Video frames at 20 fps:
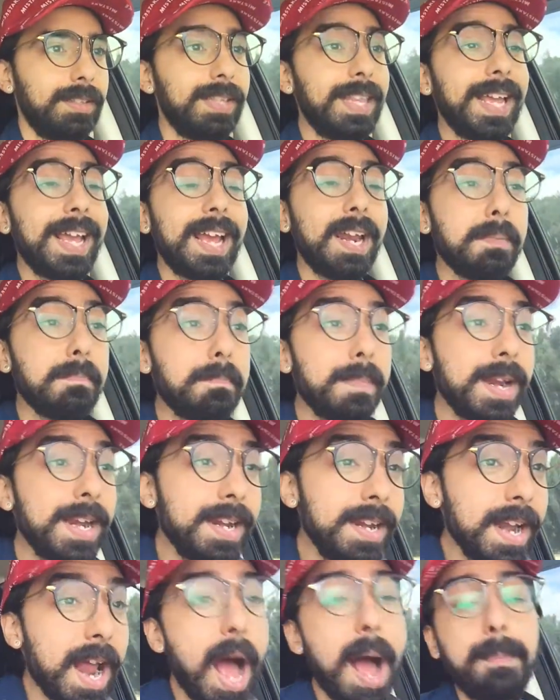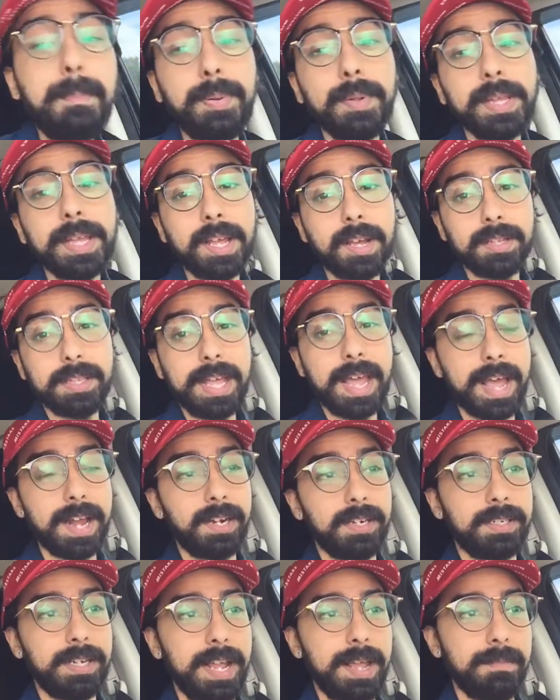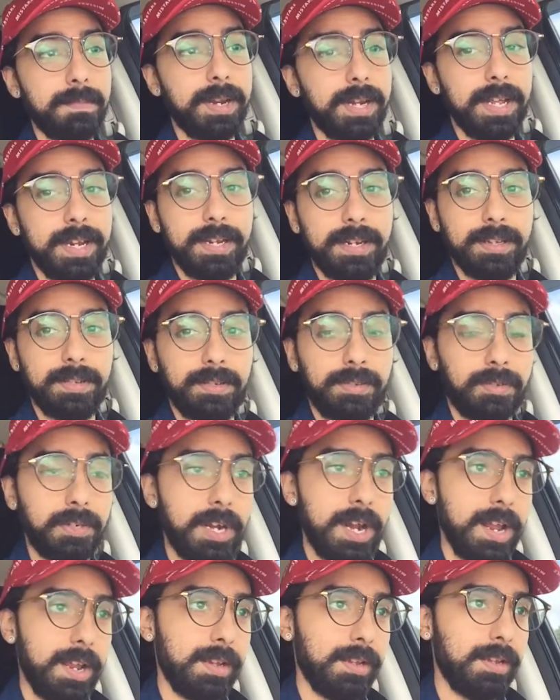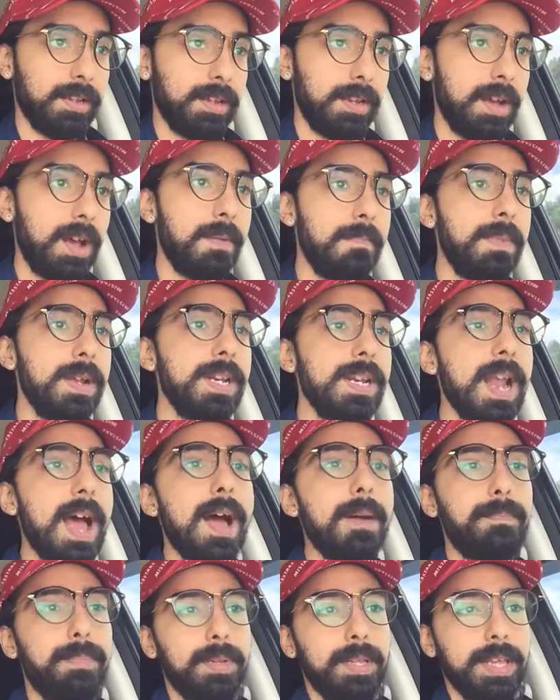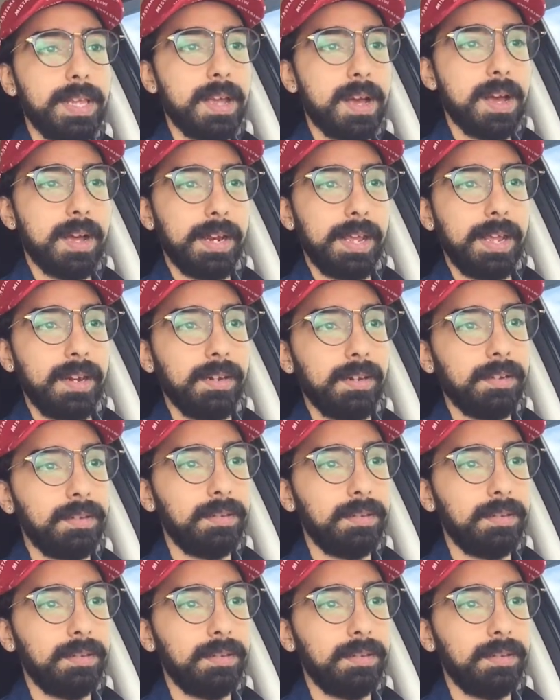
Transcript: They got a monopoly on the entertainment industry, a monopoly on it.